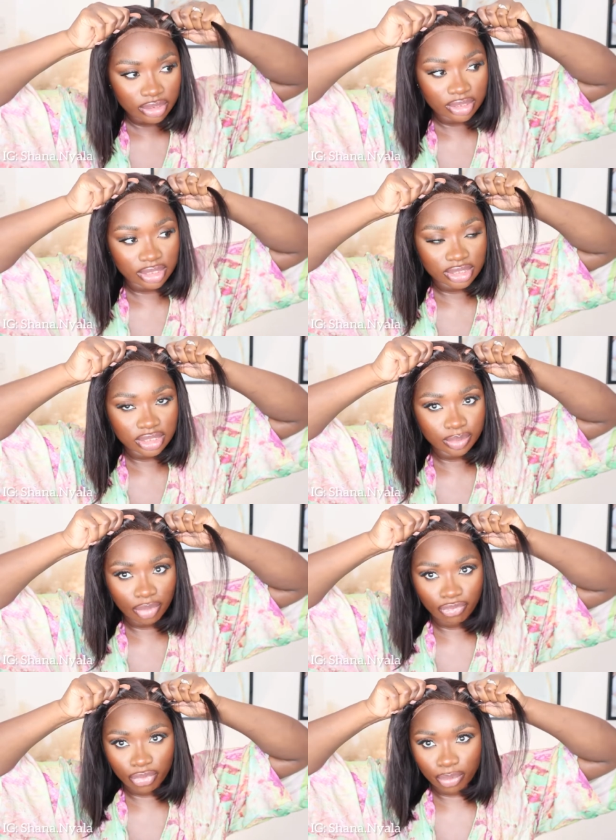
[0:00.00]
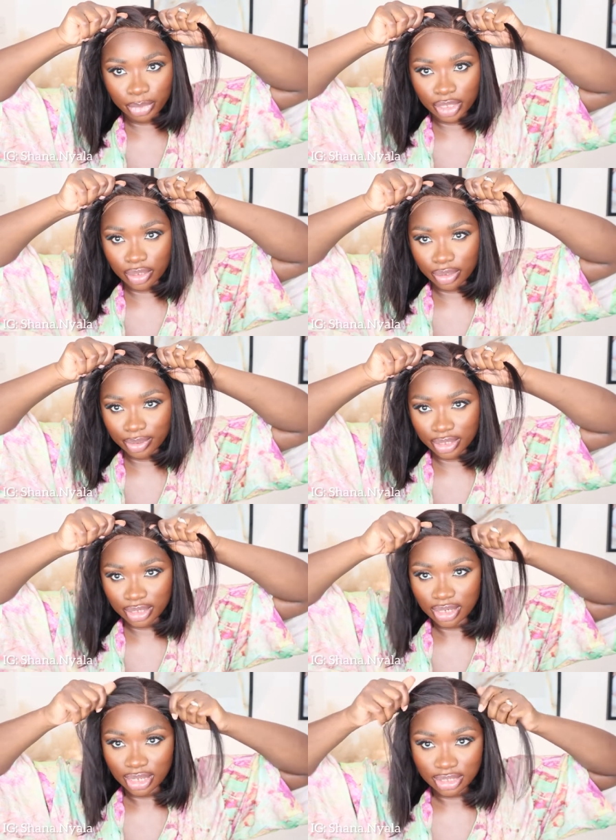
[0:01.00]
This is before me gluing the
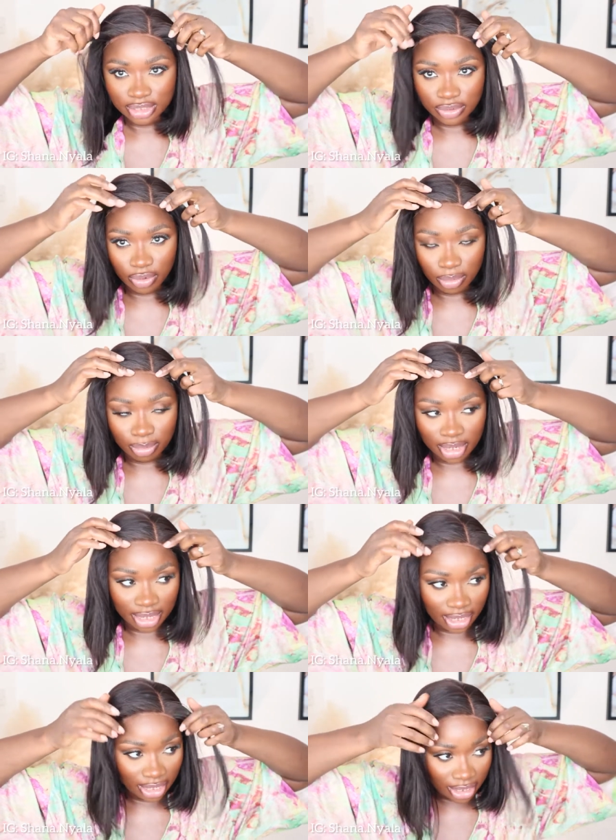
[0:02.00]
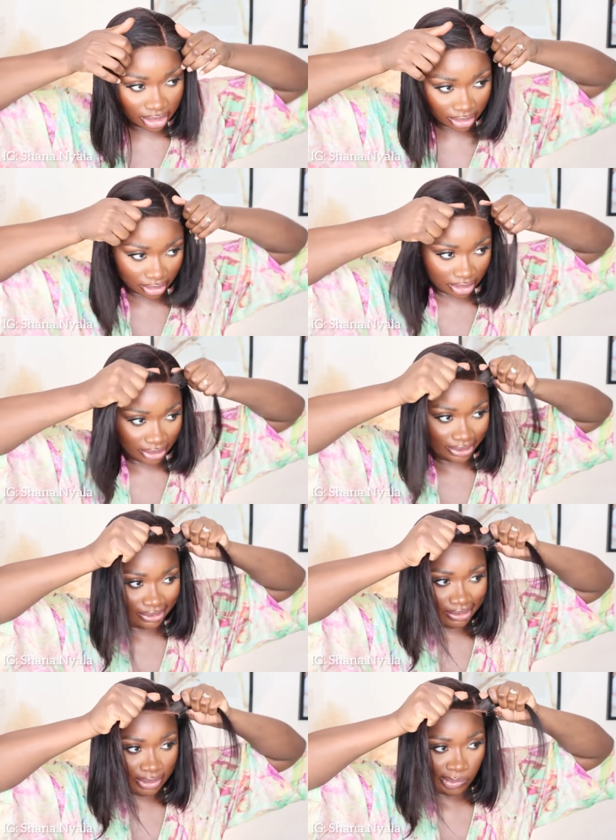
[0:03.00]
lace on my hair, okay?
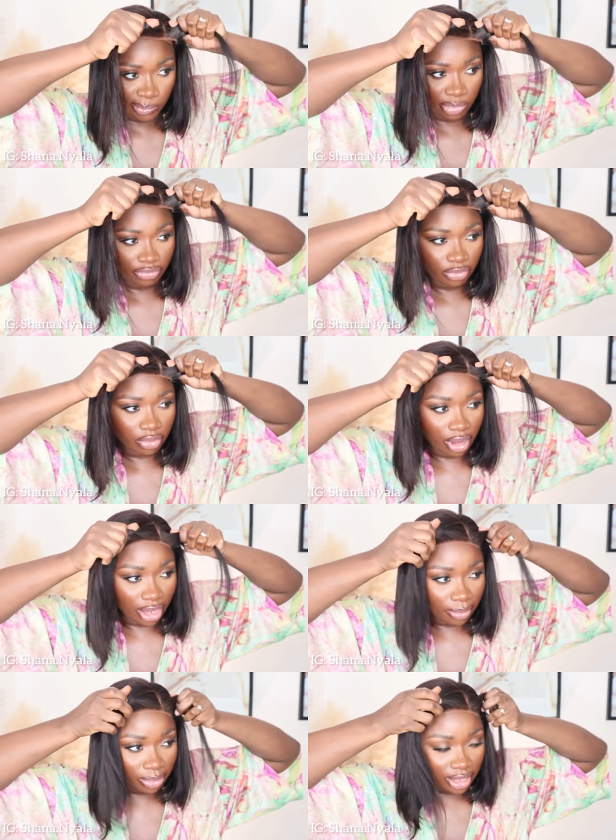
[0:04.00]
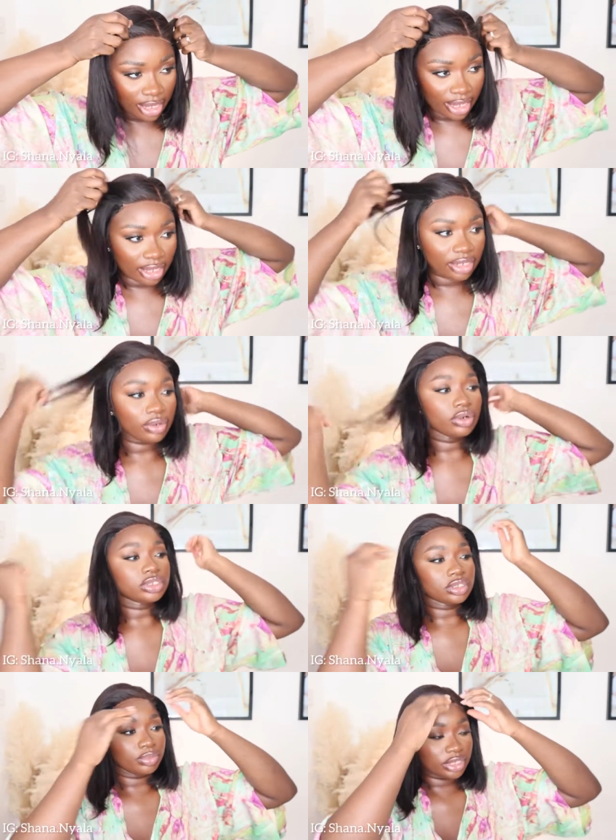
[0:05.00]
before I apply any
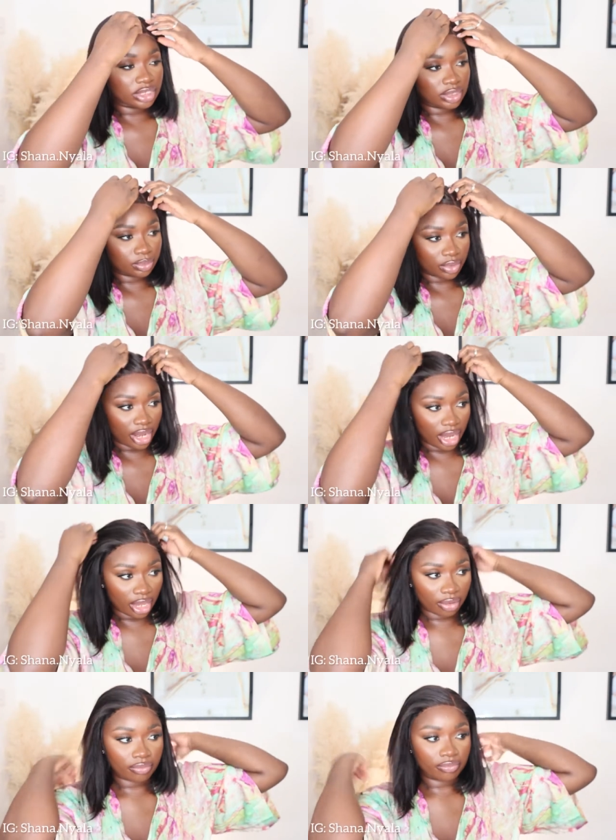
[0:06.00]
Got2b spray.